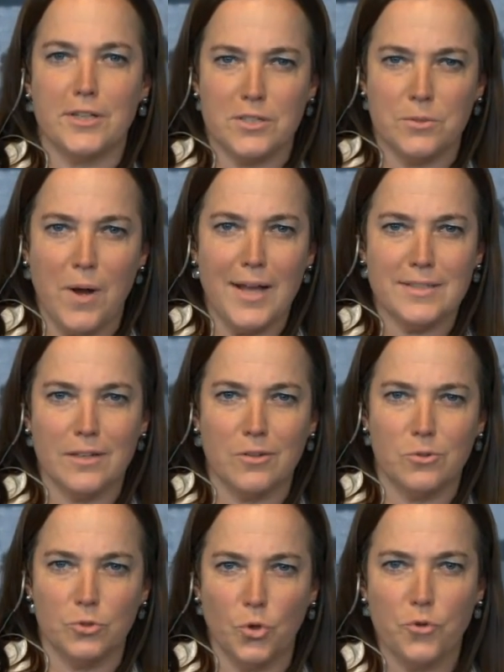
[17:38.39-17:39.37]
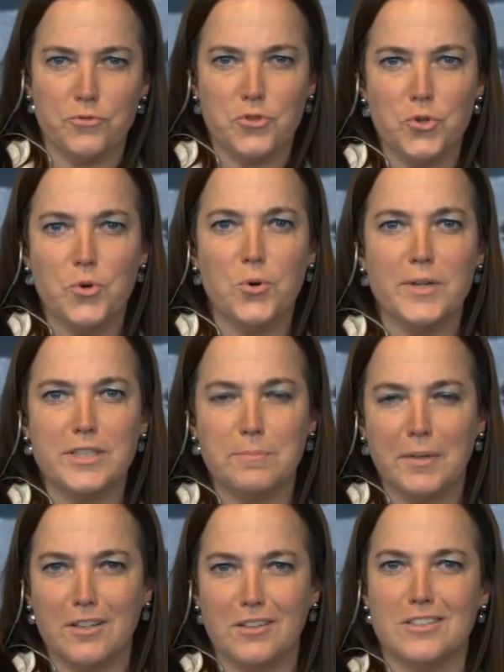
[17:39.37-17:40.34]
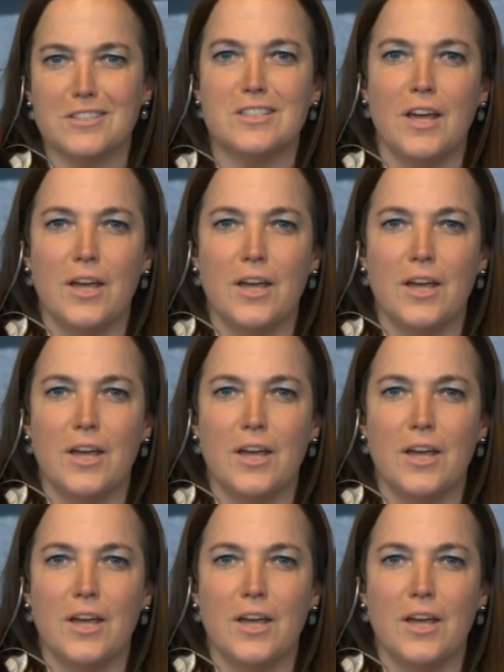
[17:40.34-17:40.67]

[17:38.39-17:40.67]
So why is it called offshore? It's because